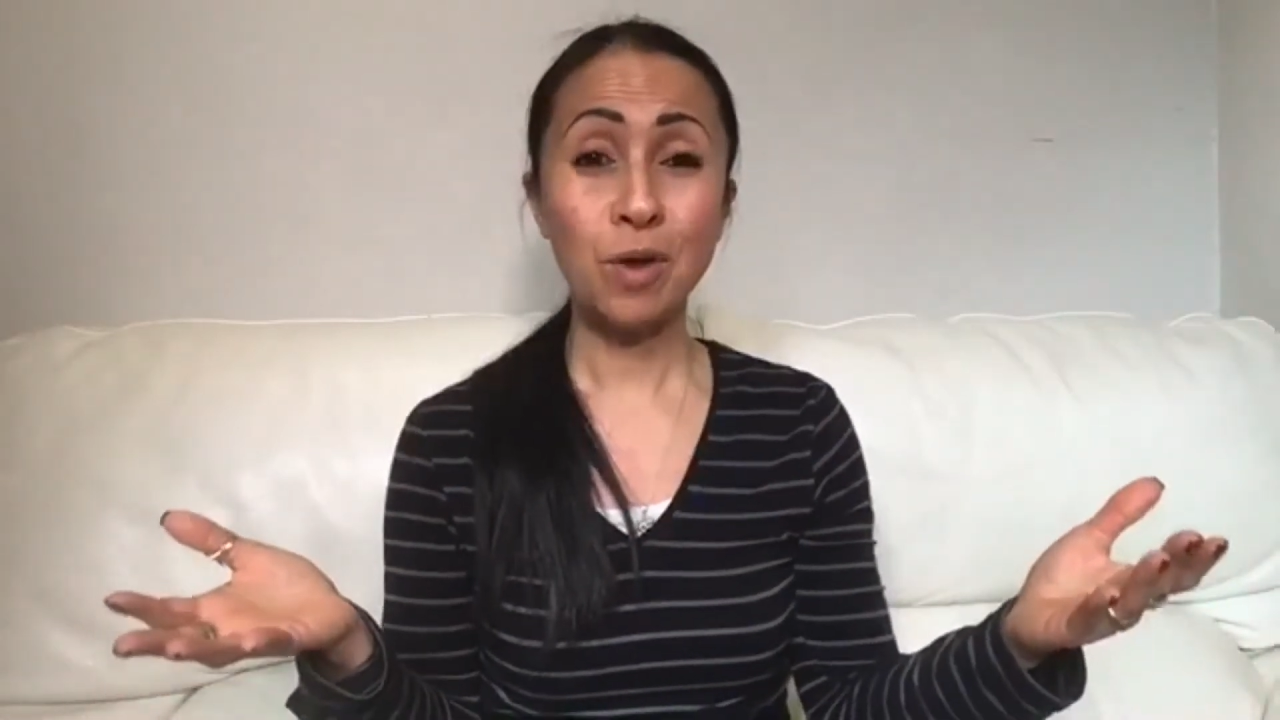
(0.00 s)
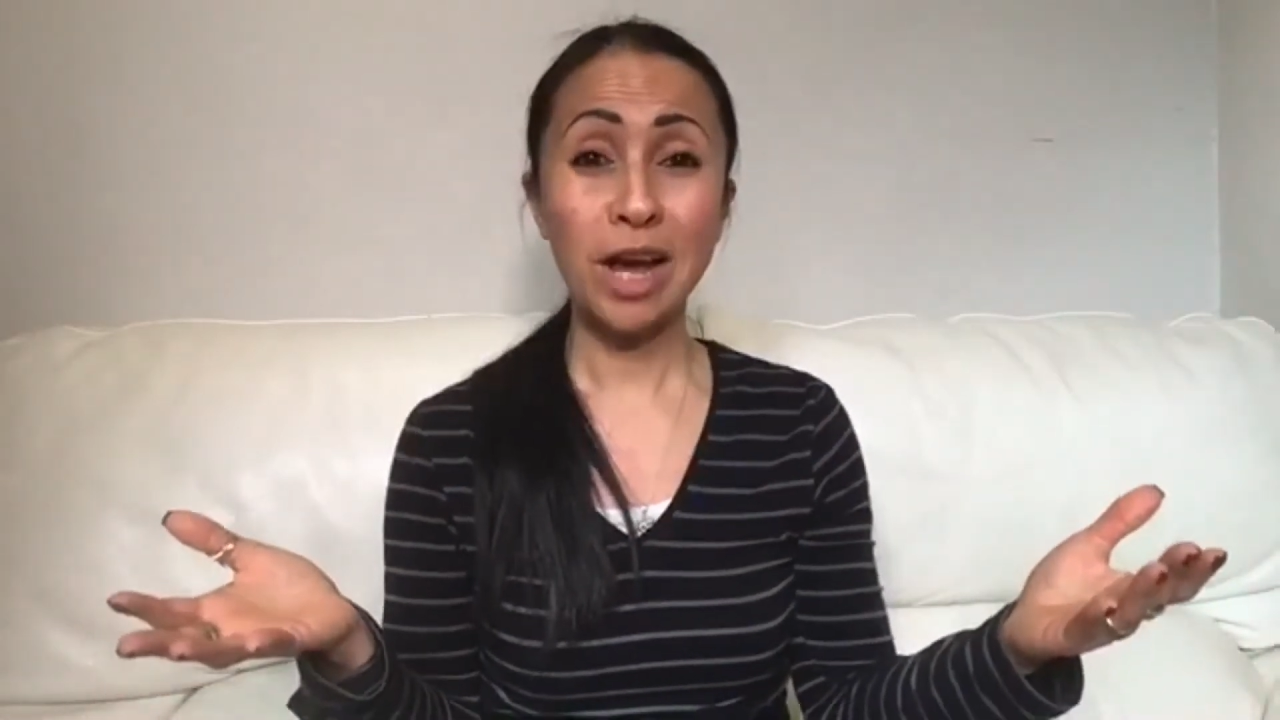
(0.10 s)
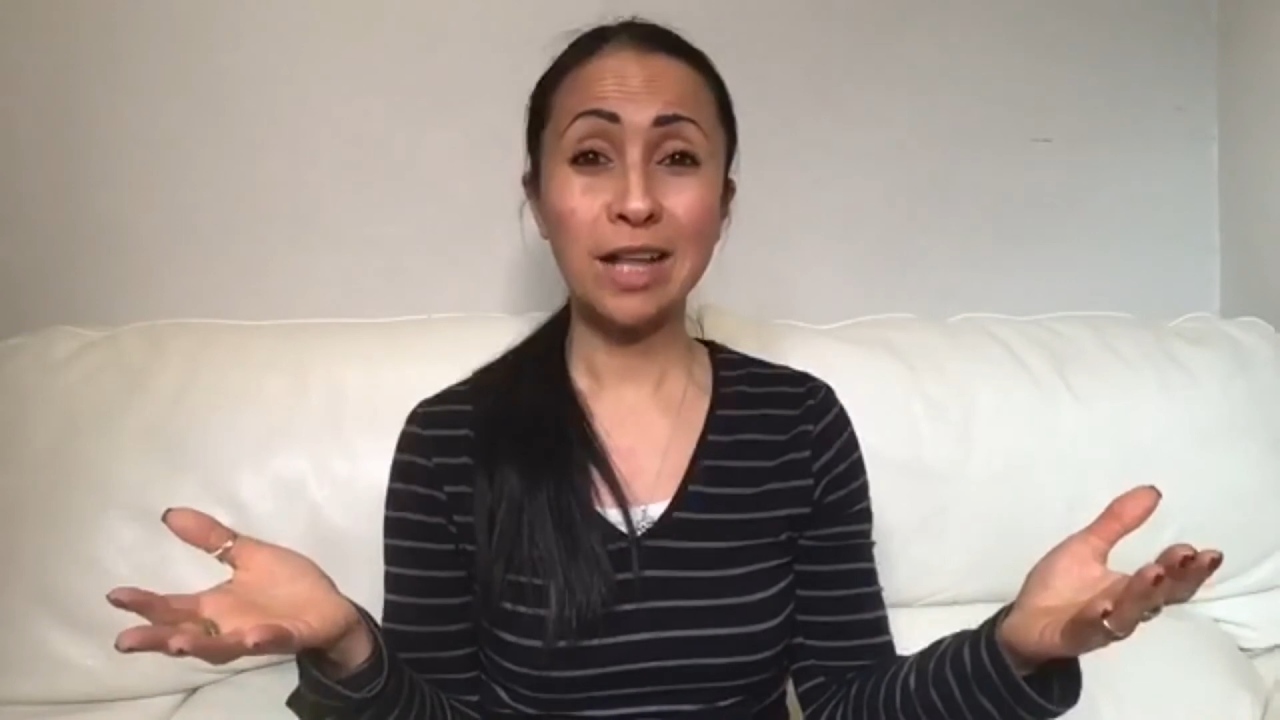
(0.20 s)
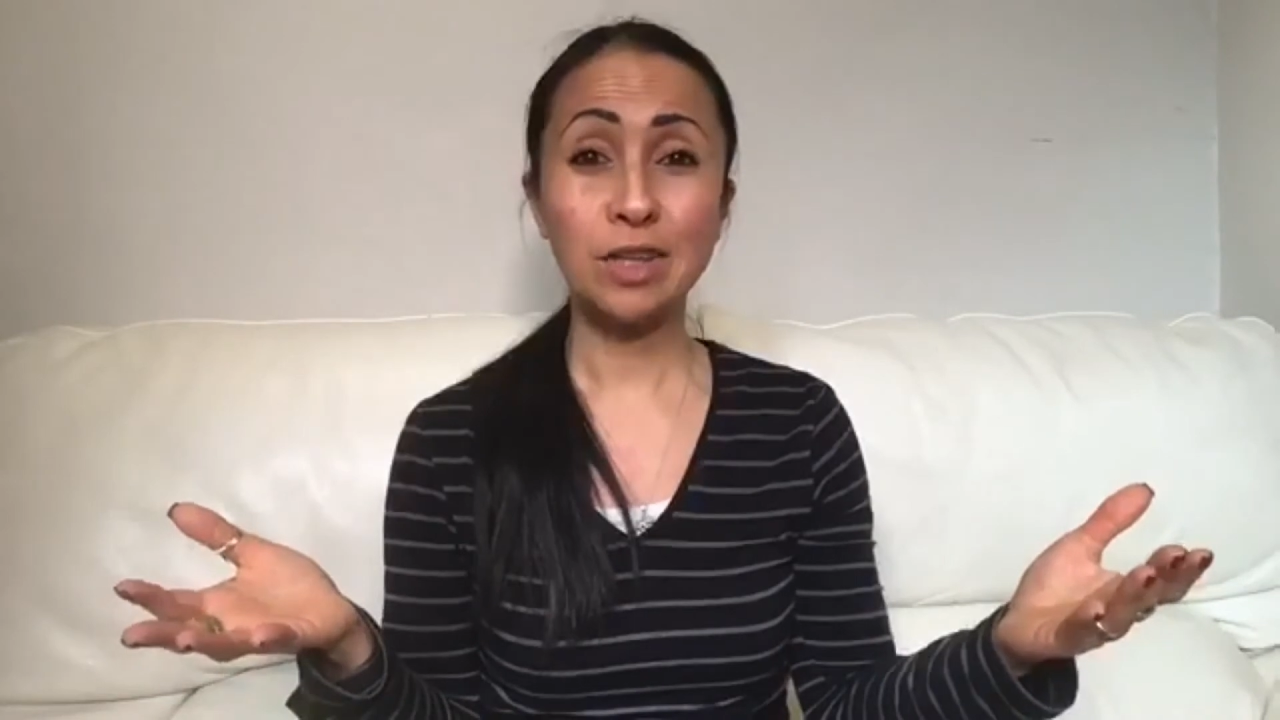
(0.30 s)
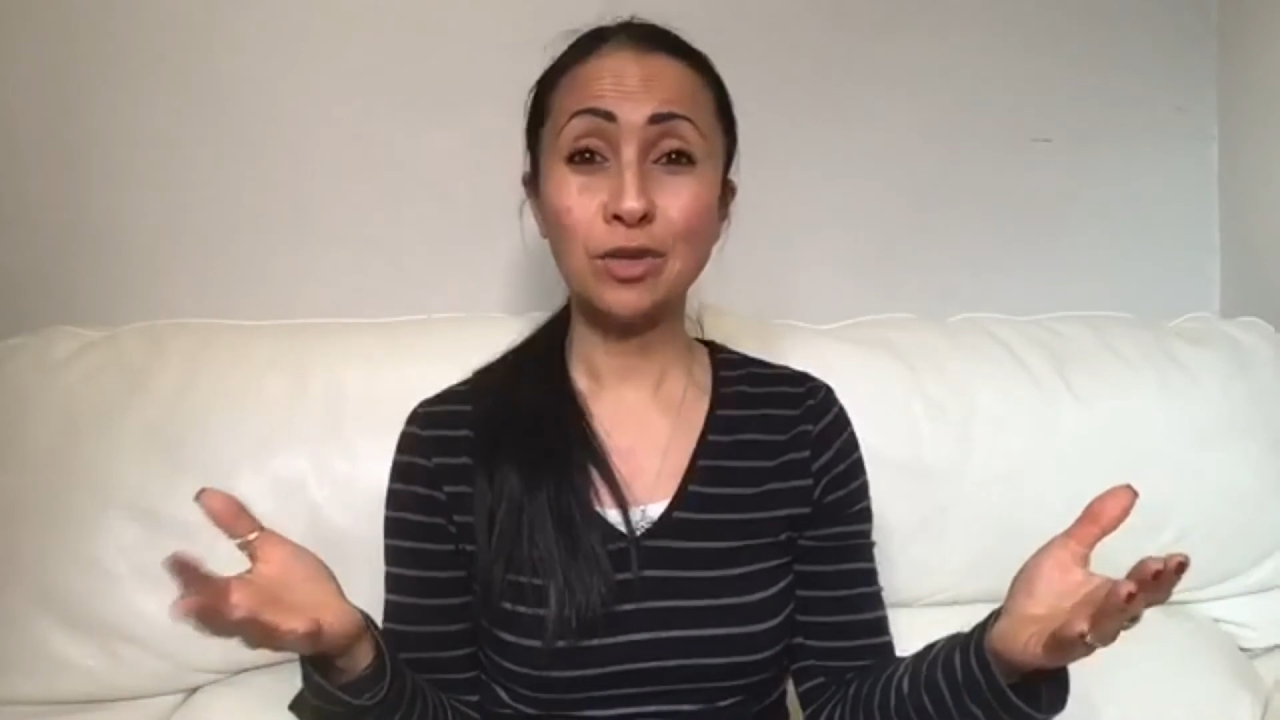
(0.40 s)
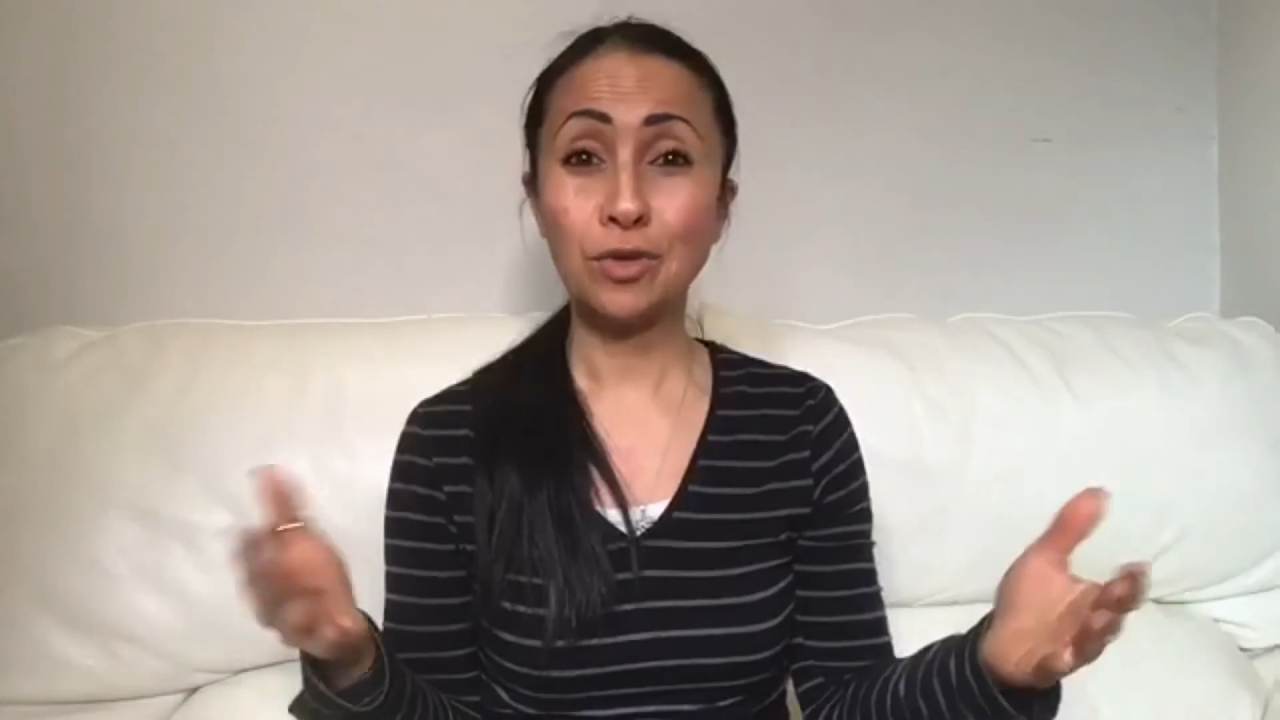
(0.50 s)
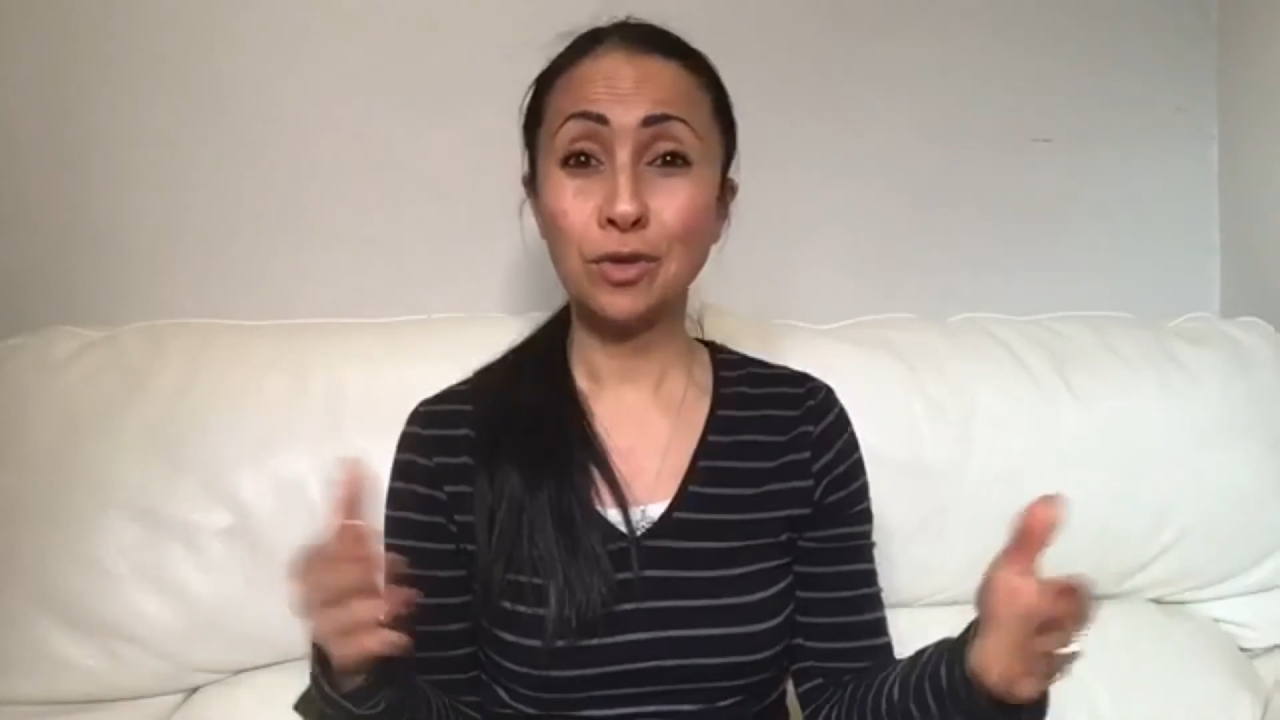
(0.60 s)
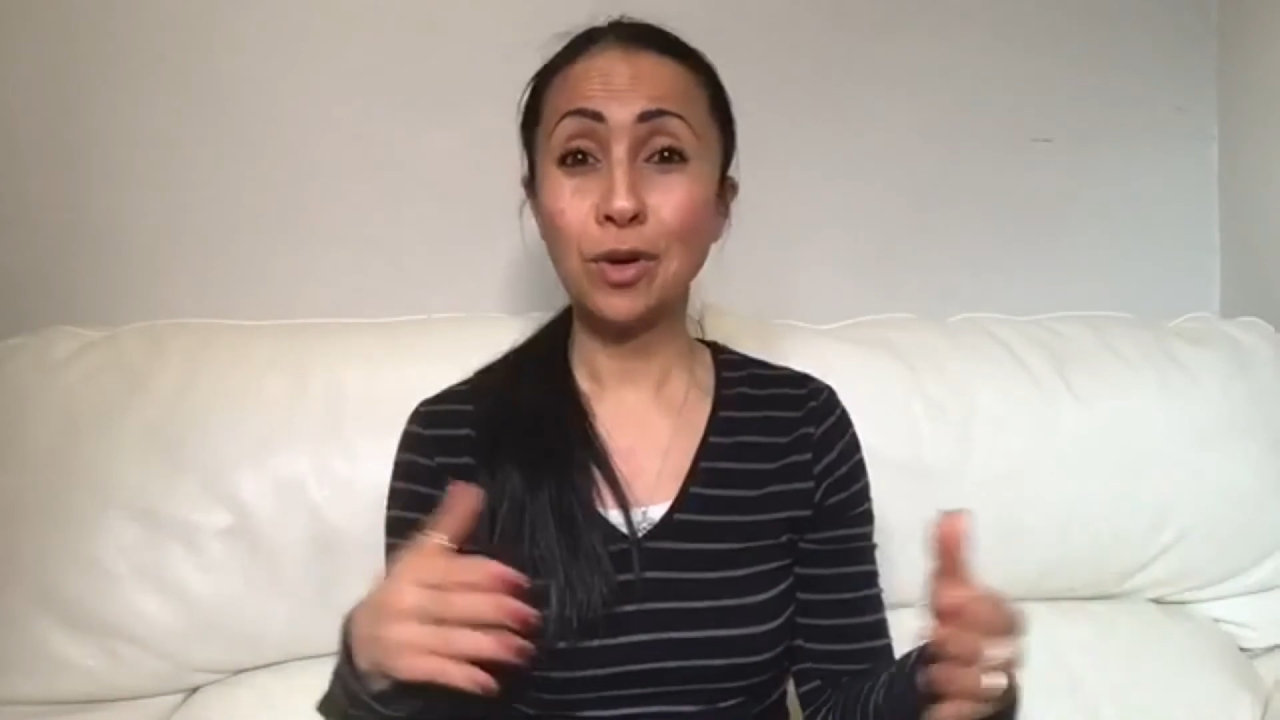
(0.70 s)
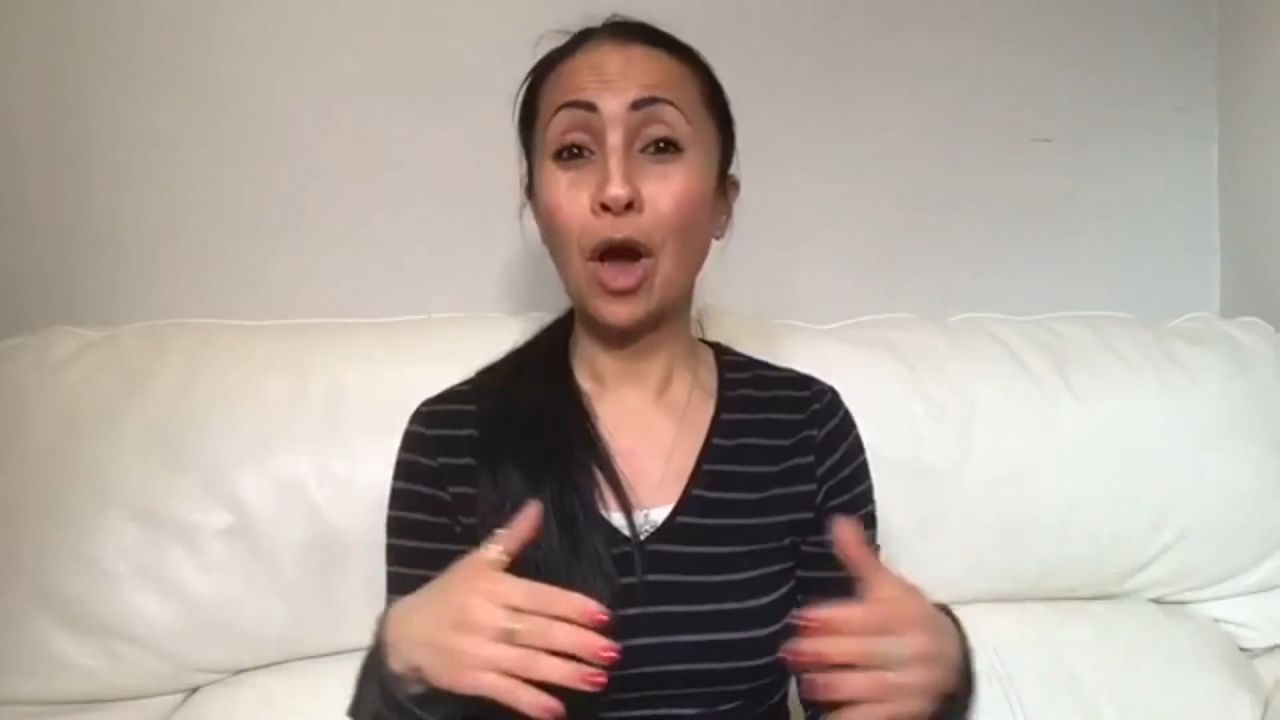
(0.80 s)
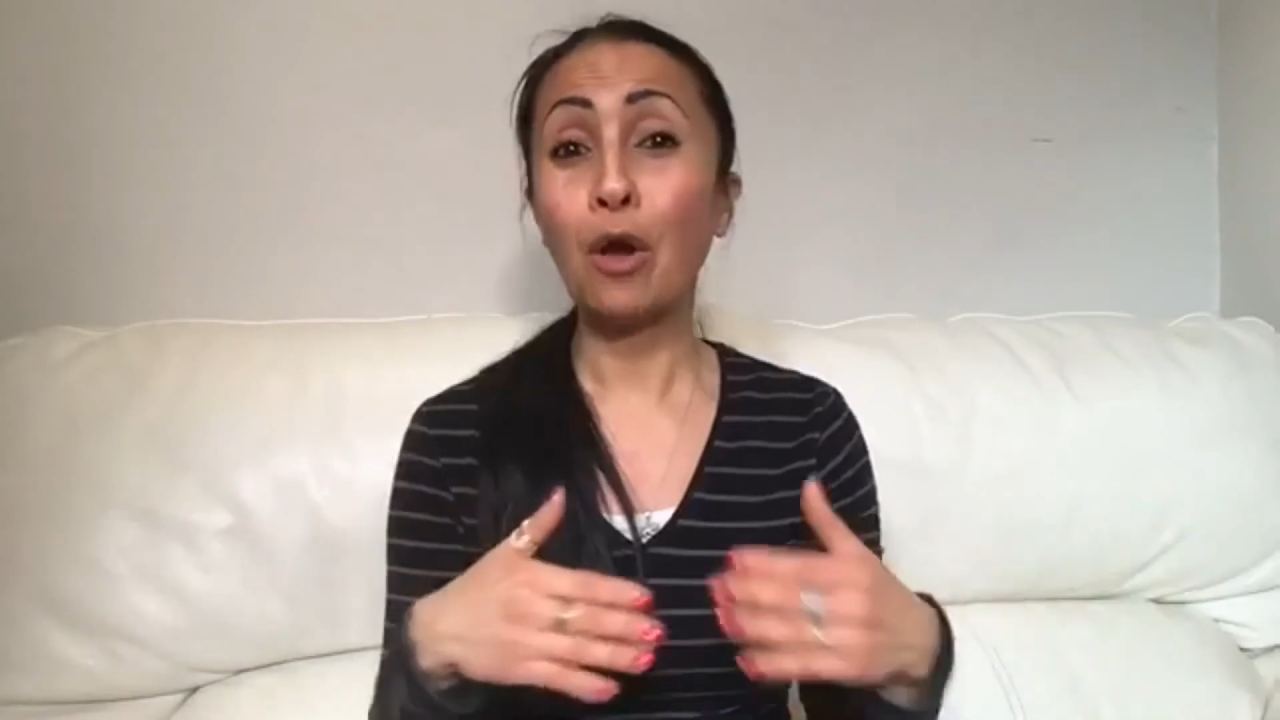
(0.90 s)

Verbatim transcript: when you do